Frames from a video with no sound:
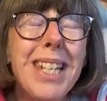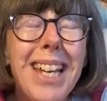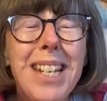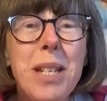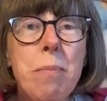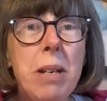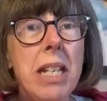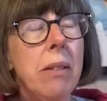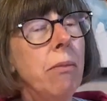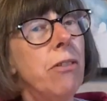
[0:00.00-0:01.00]
again to
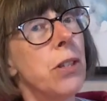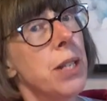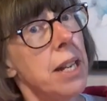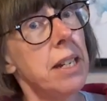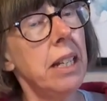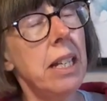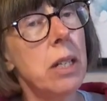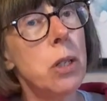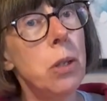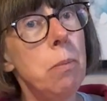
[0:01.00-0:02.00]
Meeden for sending it
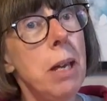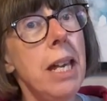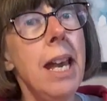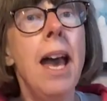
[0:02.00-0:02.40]
to me.